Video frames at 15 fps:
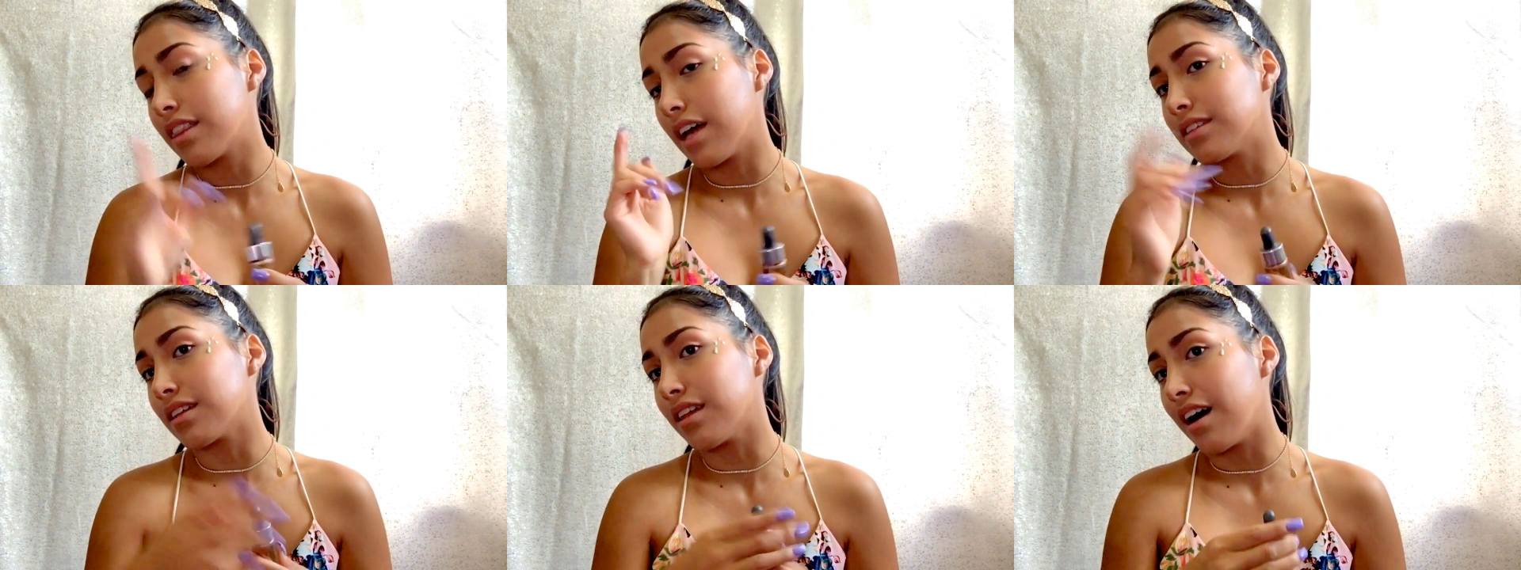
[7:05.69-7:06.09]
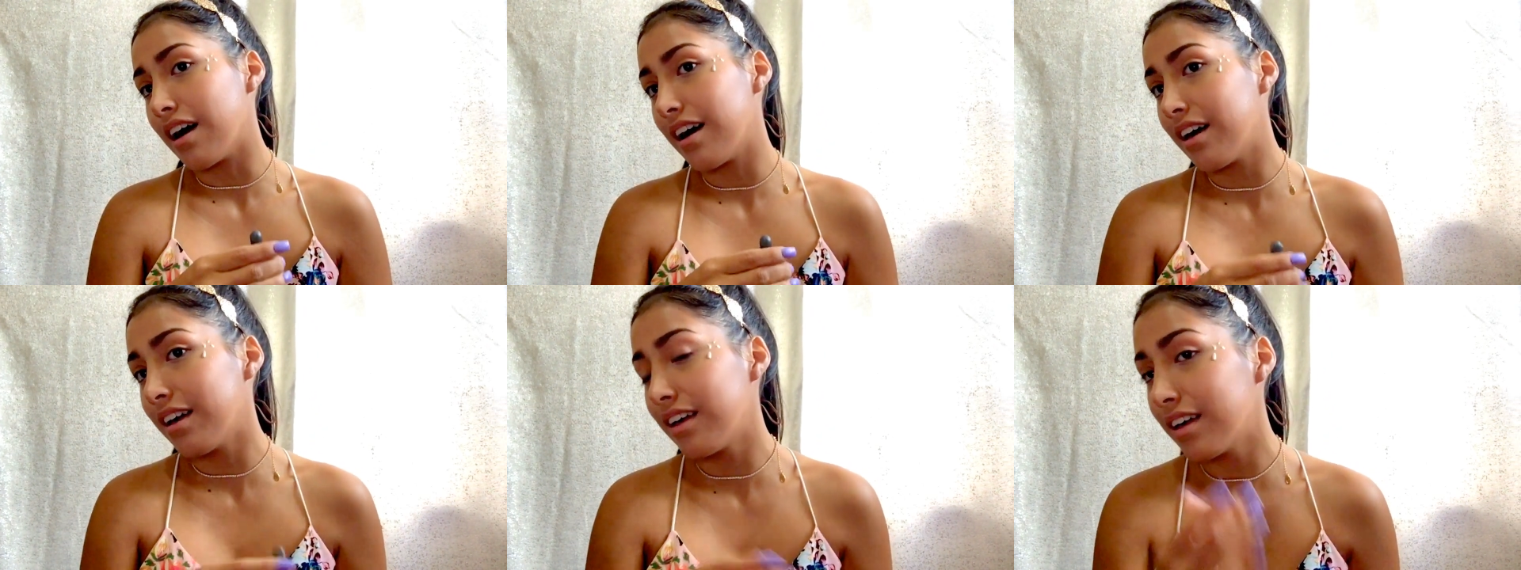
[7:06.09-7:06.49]
that's a
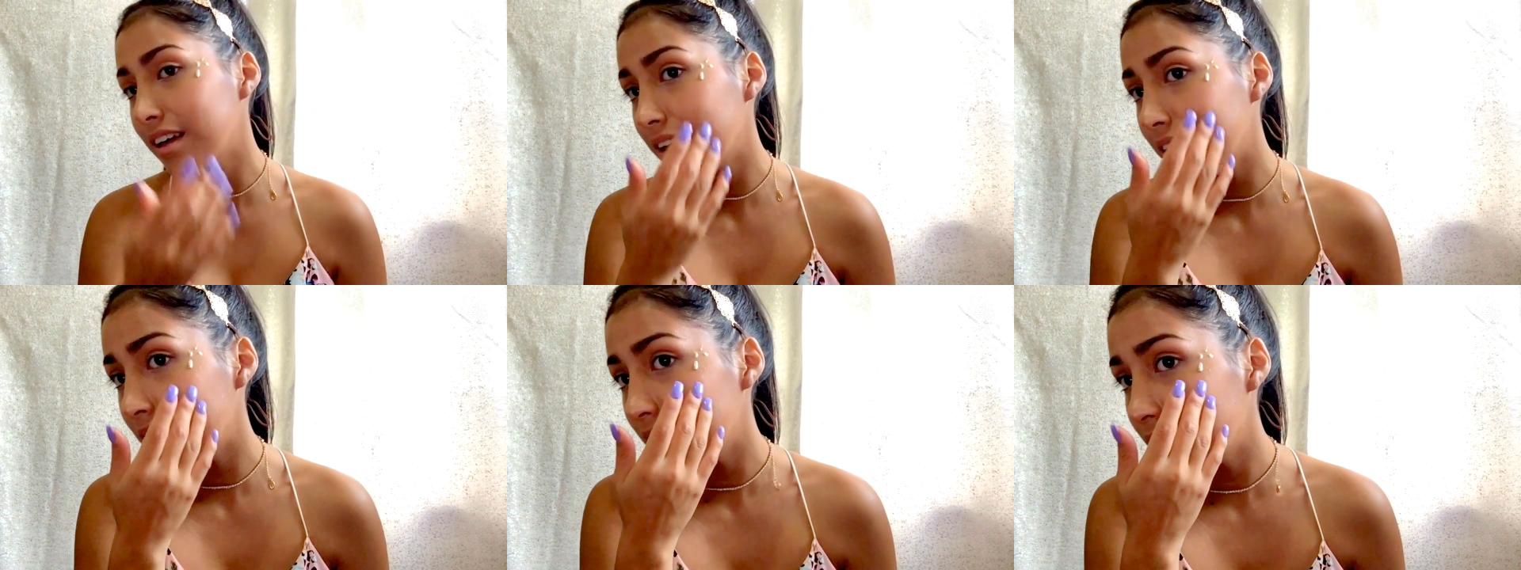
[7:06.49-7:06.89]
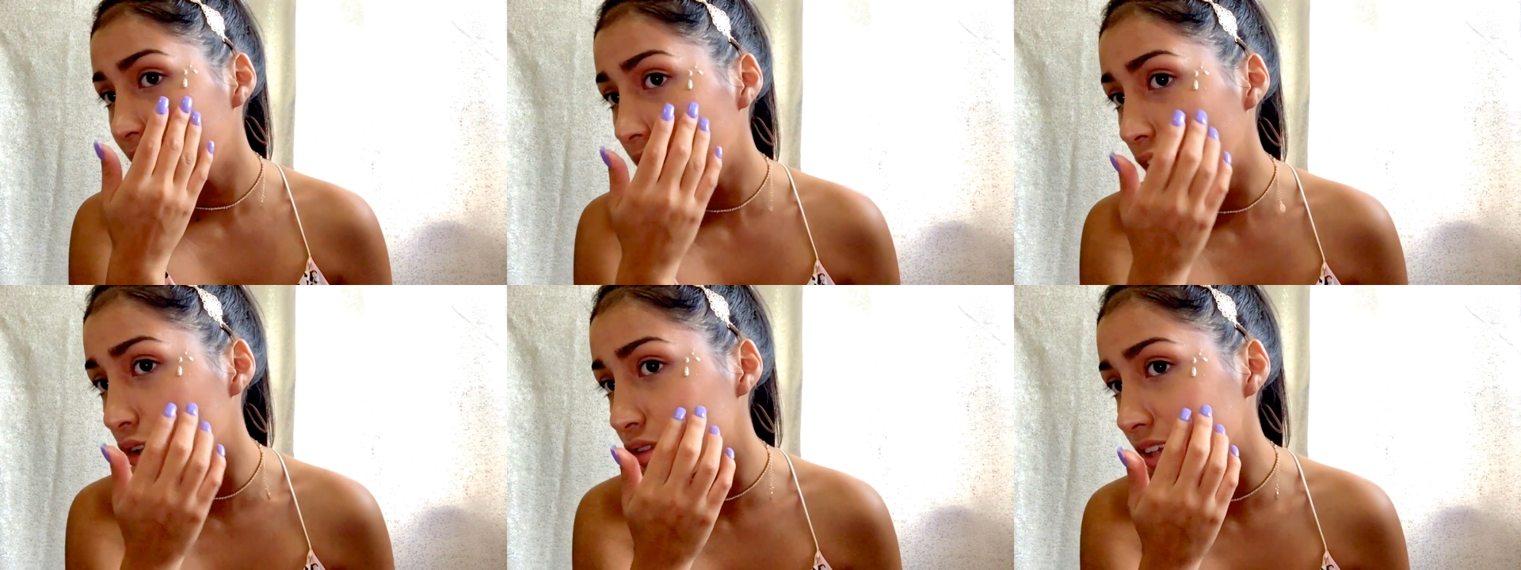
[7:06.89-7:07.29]
lot.
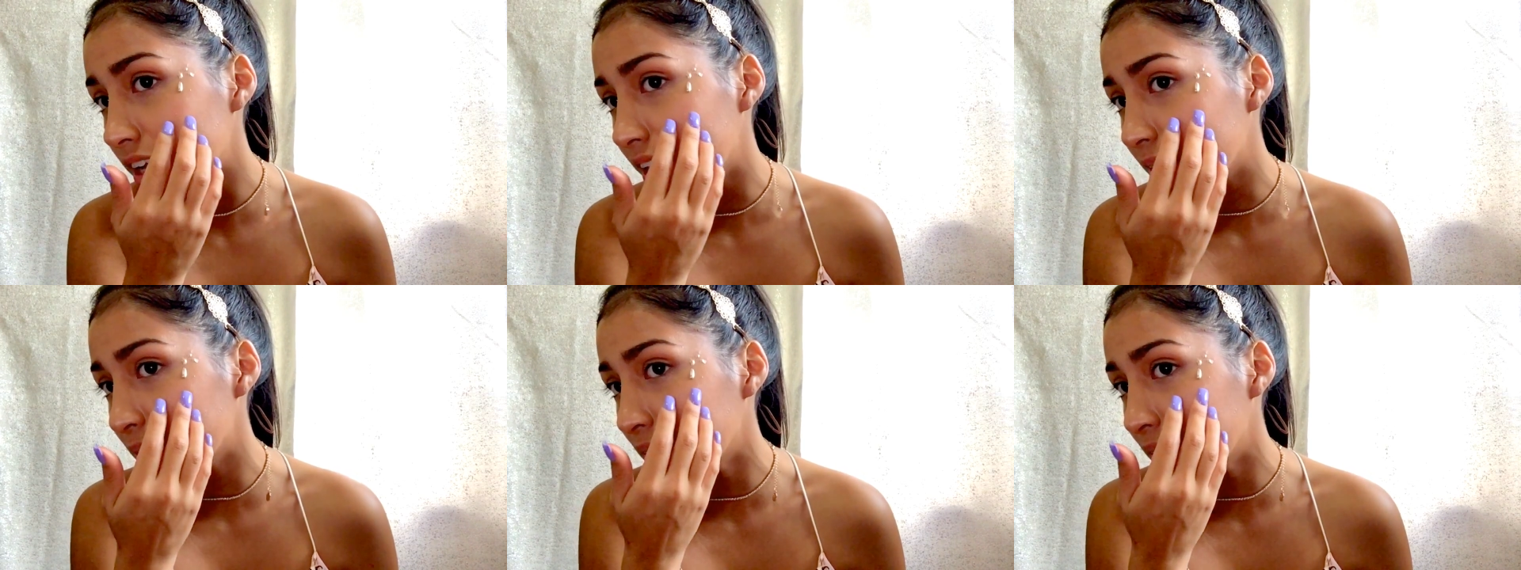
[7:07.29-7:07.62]
Oh snap.